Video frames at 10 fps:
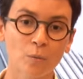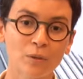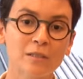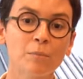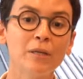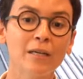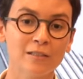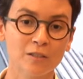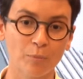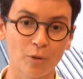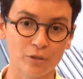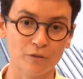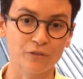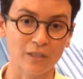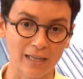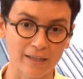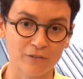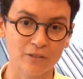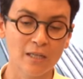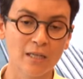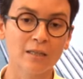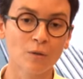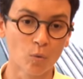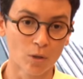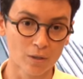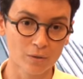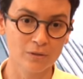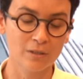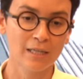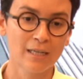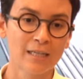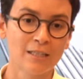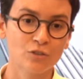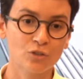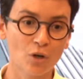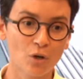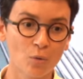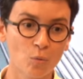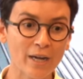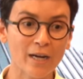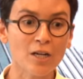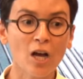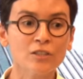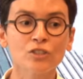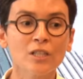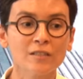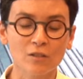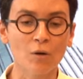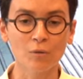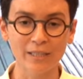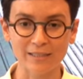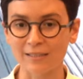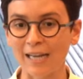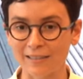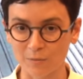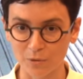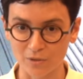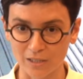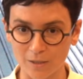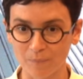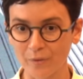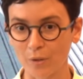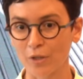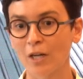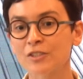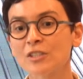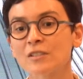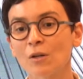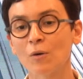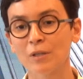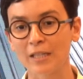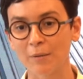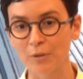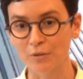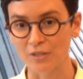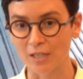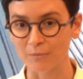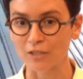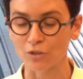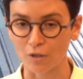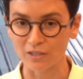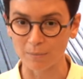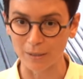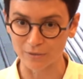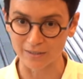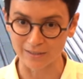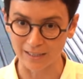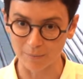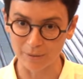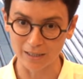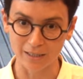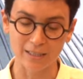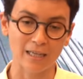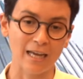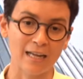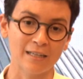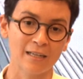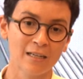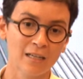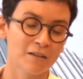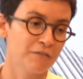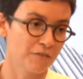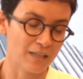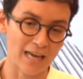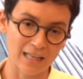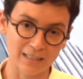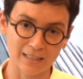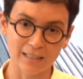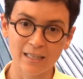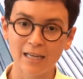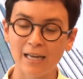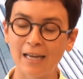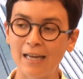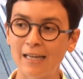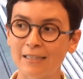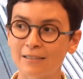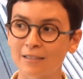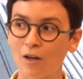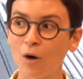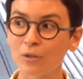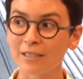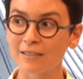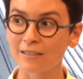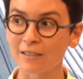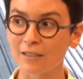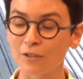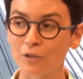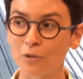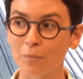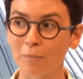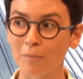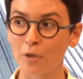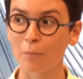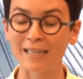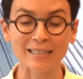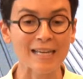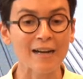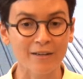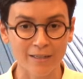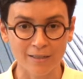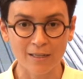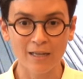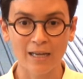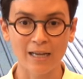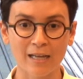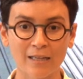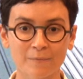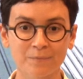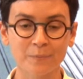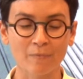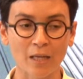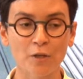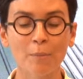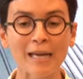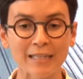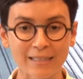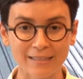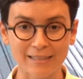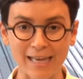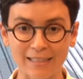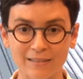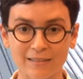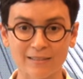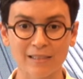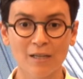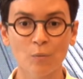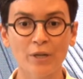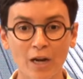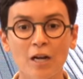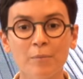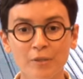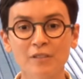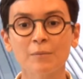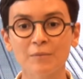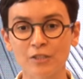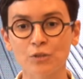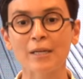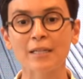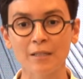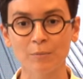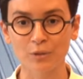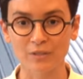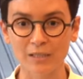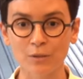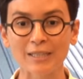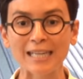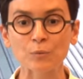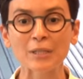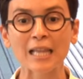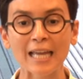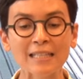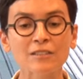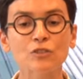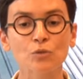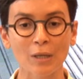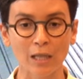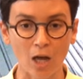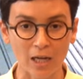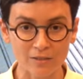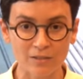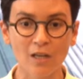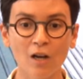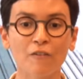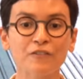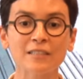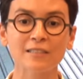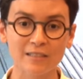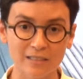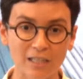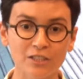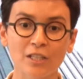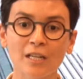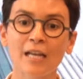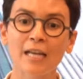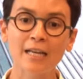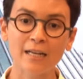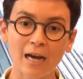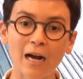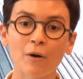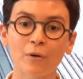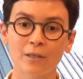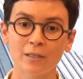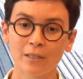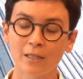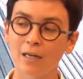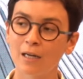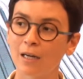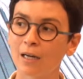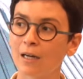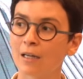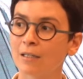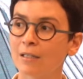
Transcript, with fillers: It was the biggest port of slaves in the world. So we are not just only a science museum, or not just only a museum that talks about sustainability and conviviality and all this hum humanitarian and humanities axis. We are a museum situated in Brazil that relates to a lot of this discussion in our uh,